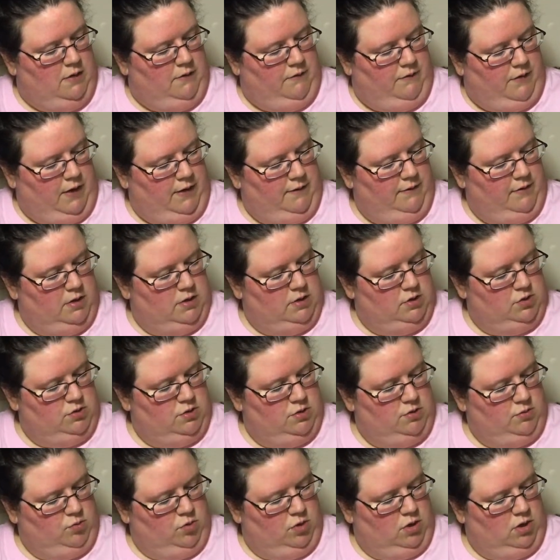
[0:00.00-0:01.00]

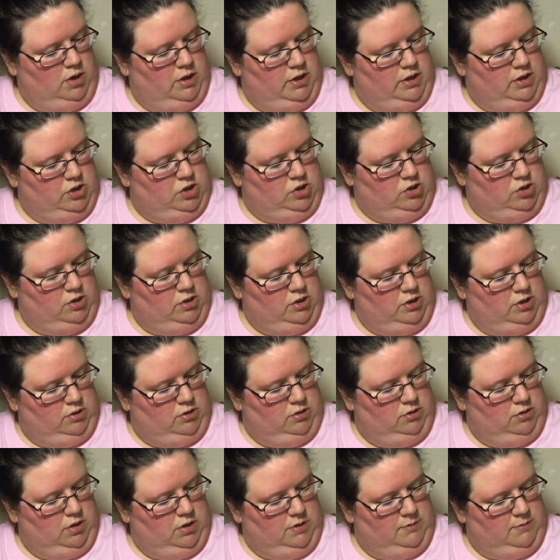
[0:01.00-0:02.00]
500 were injured,
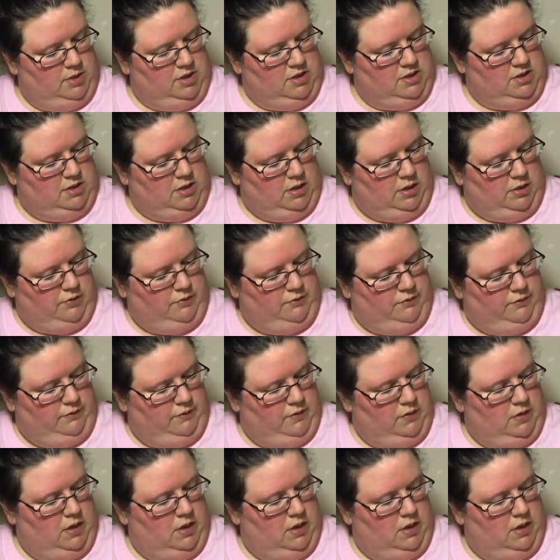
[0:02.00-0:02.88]
including myself.